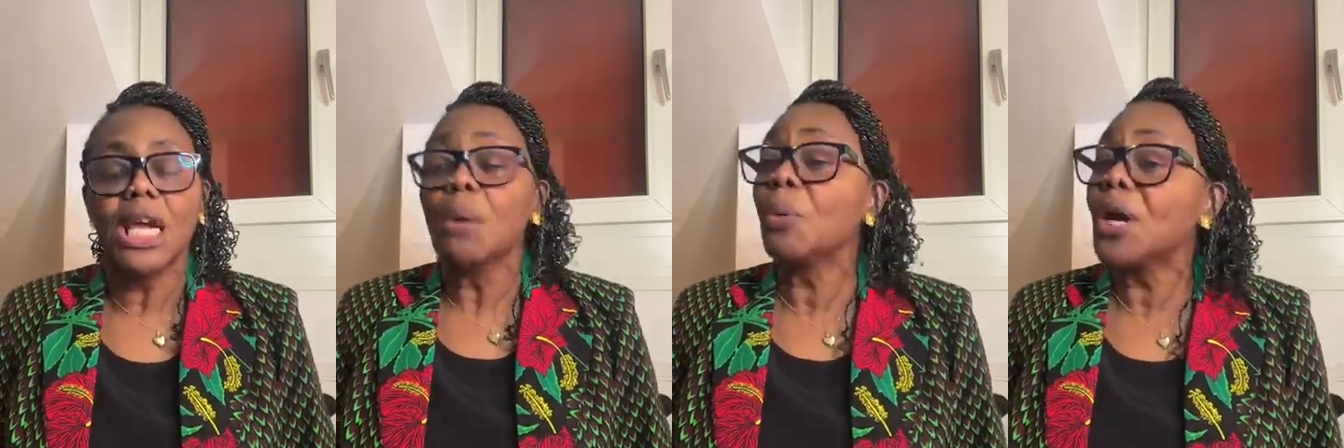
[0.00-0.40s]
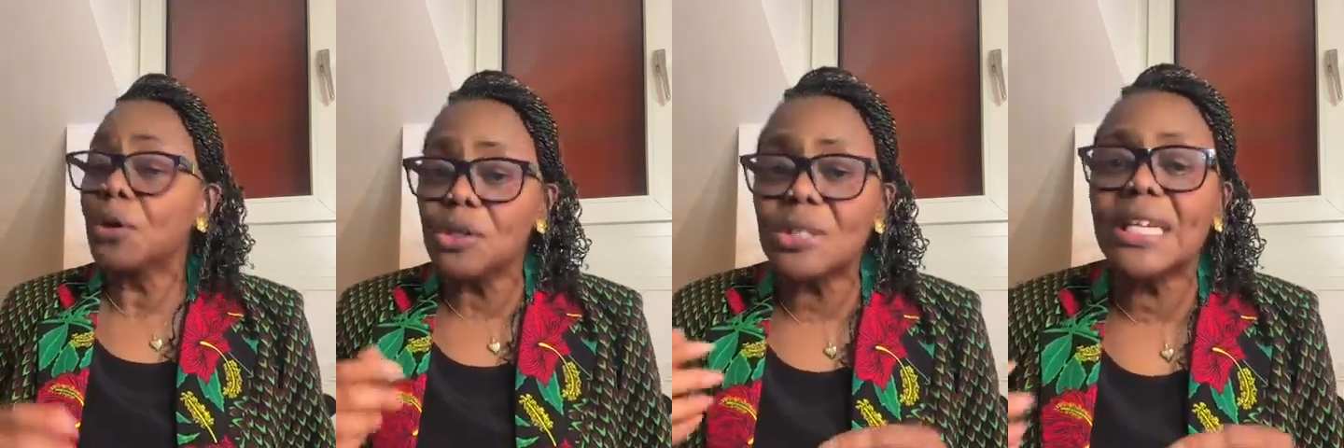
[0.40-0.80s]
but we're
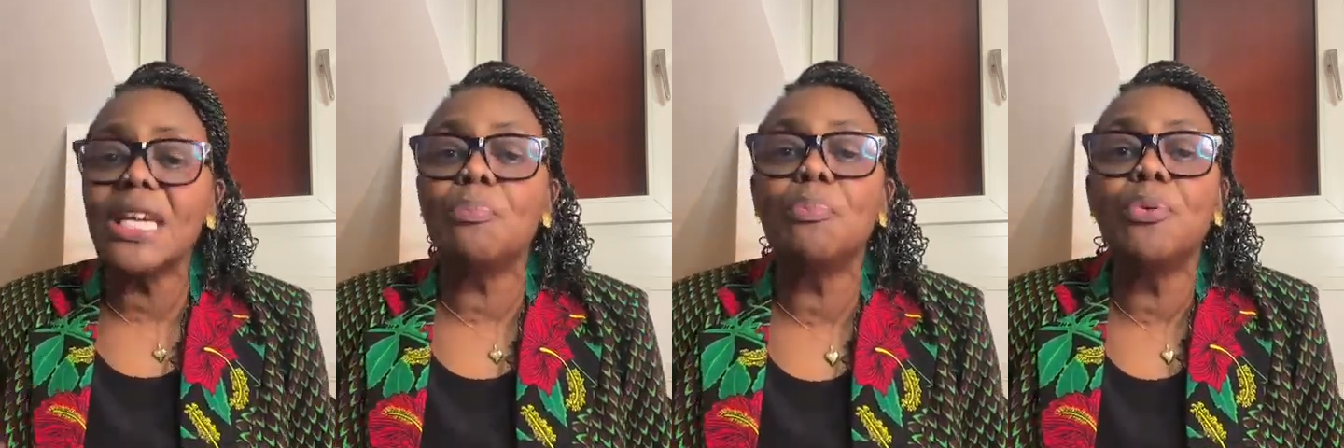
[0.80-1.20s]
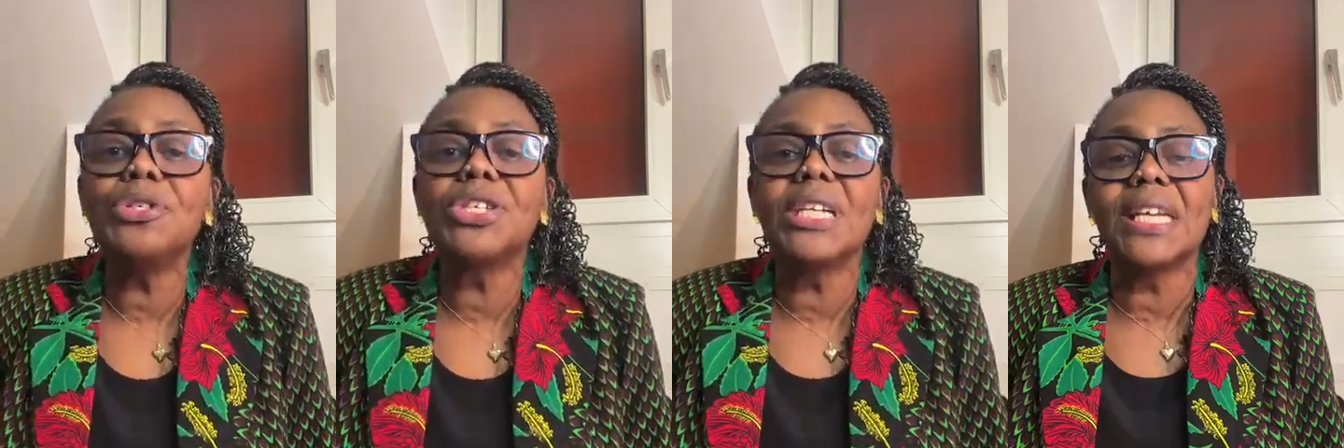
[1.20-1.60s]
going to keep
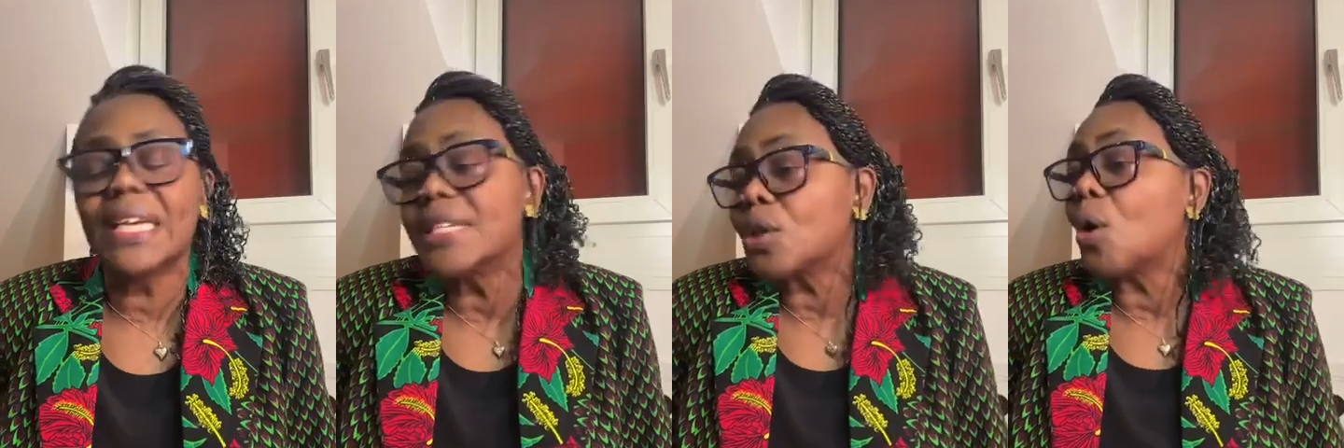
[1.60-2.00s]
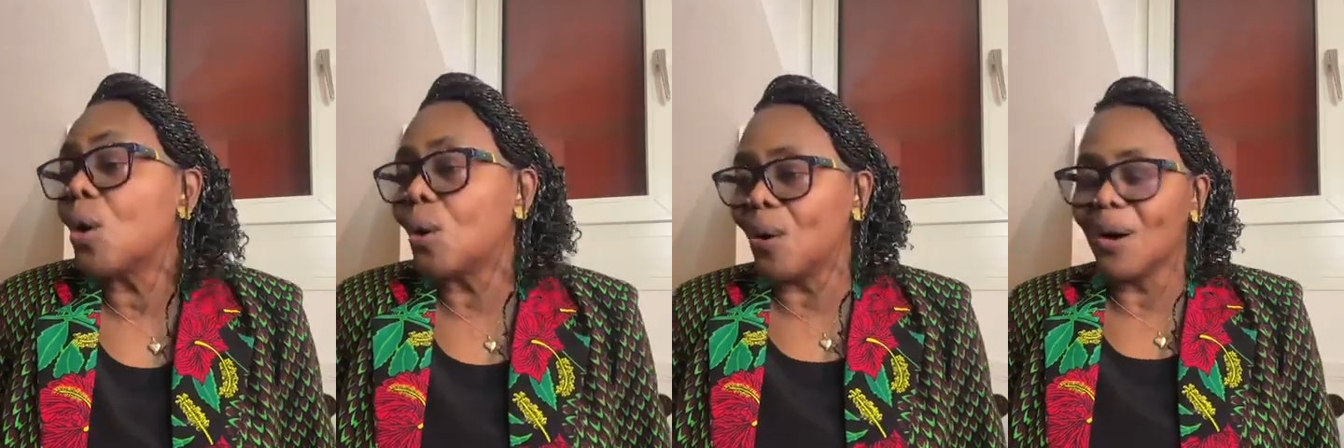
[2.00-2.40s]
pushing against
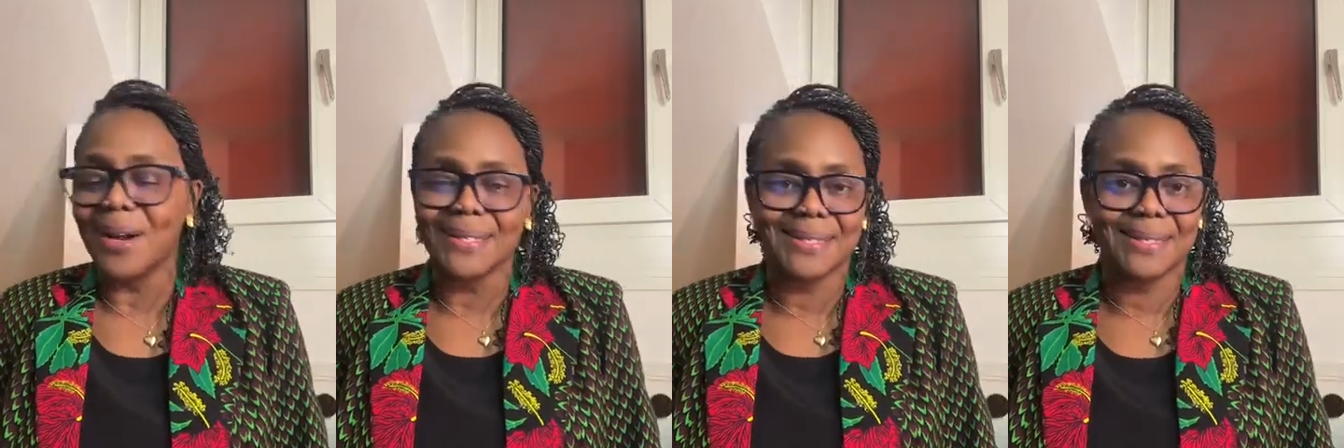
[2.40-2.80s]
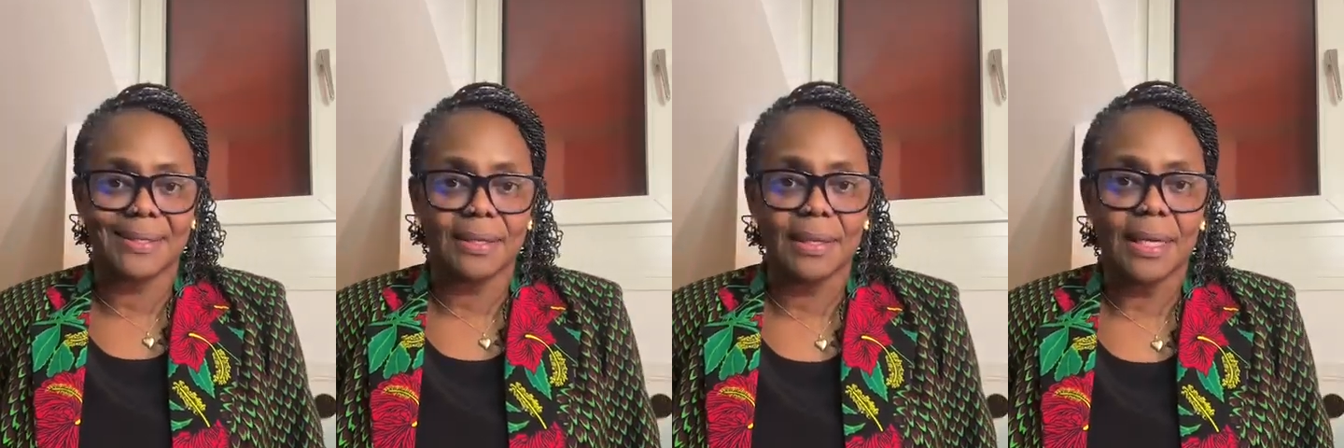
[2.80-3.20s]
all
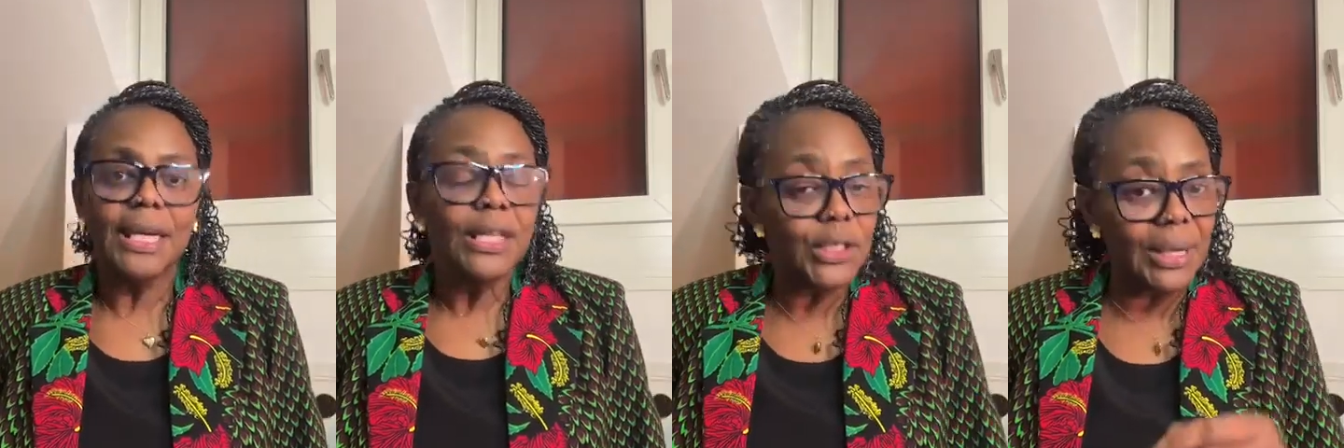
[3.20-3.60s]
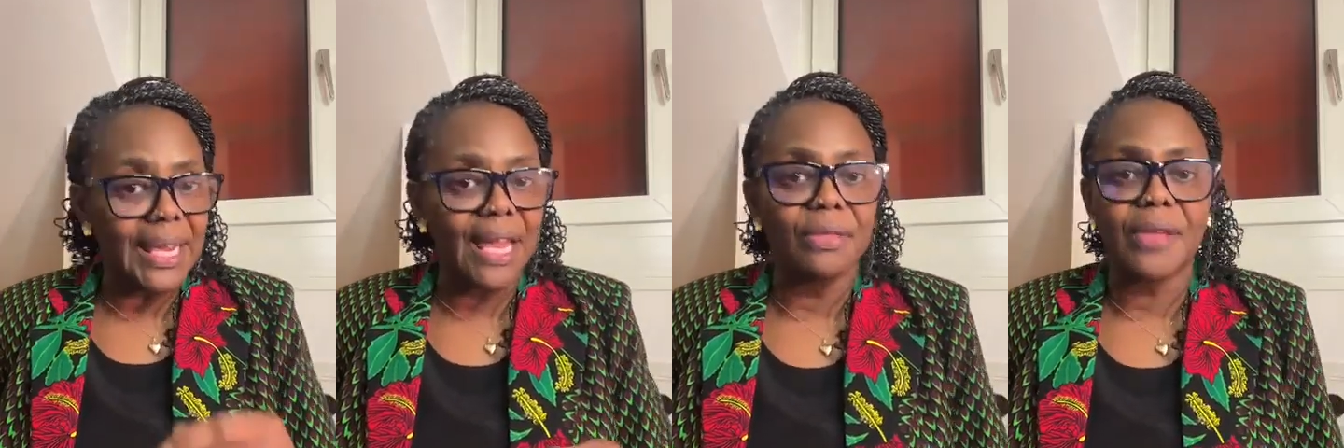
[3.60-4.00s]
odds to
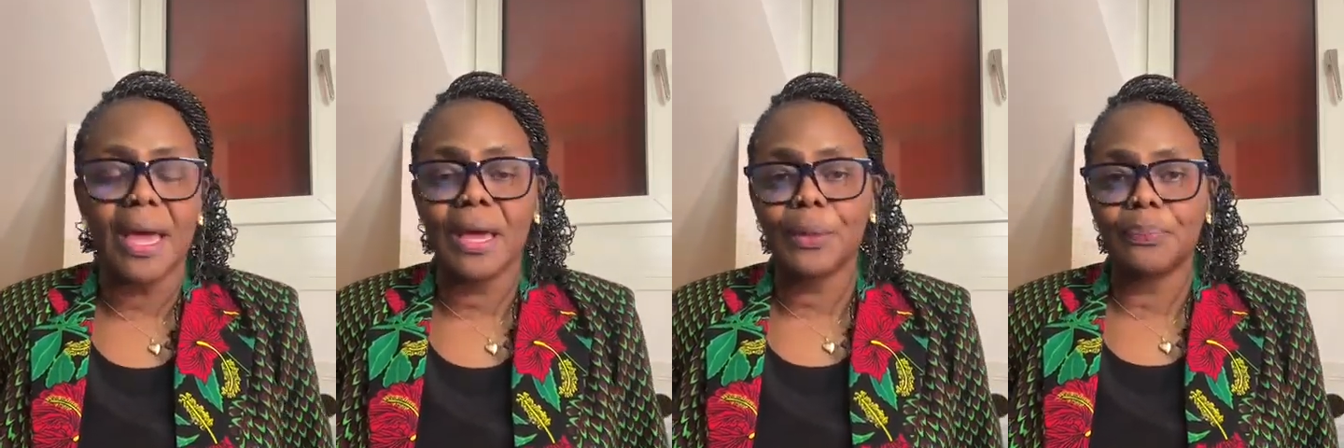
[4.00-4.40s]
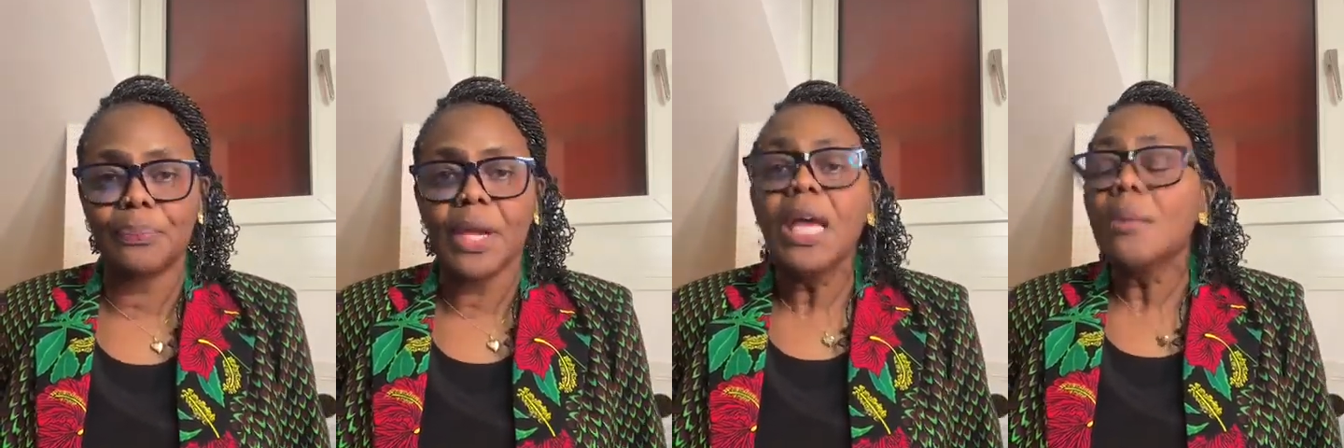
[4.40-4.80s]
get there.
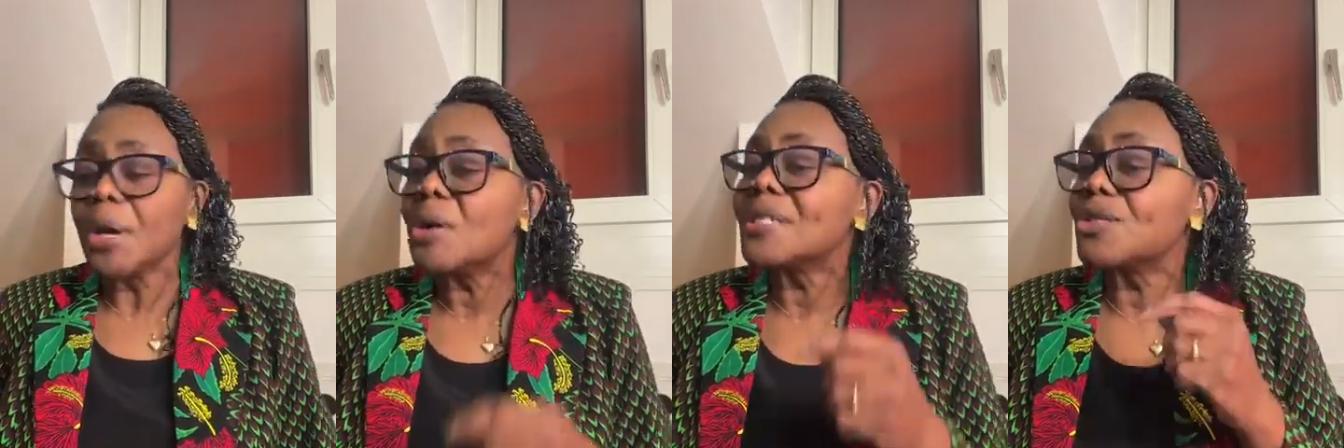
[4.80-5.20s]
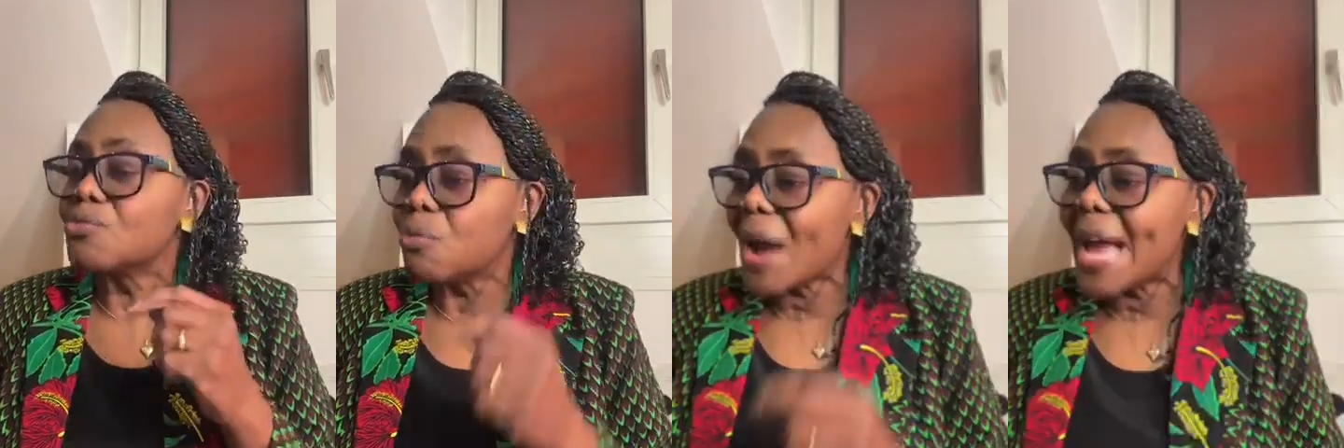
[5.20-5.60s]
Because
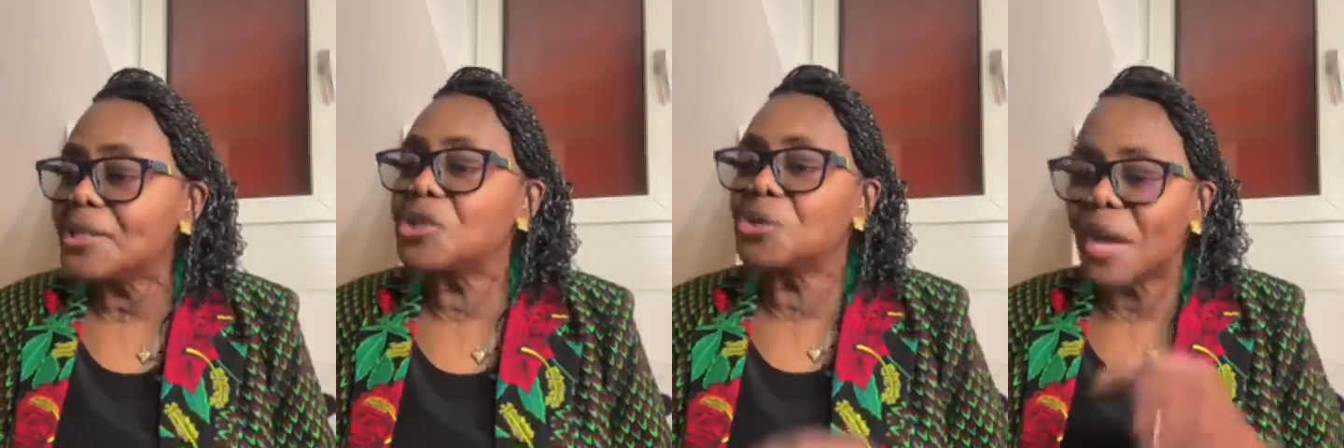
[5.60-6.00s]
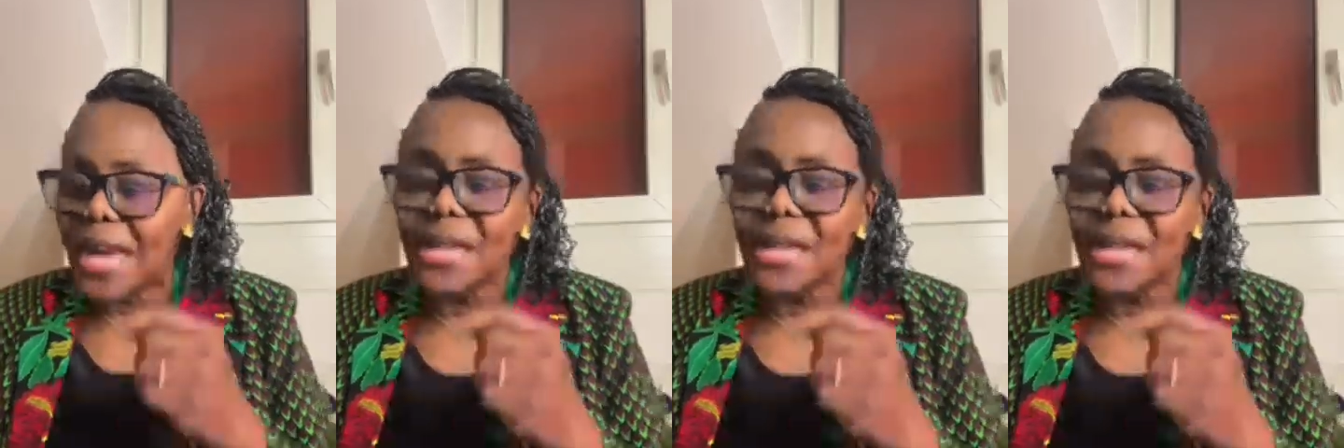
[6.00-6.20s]
right to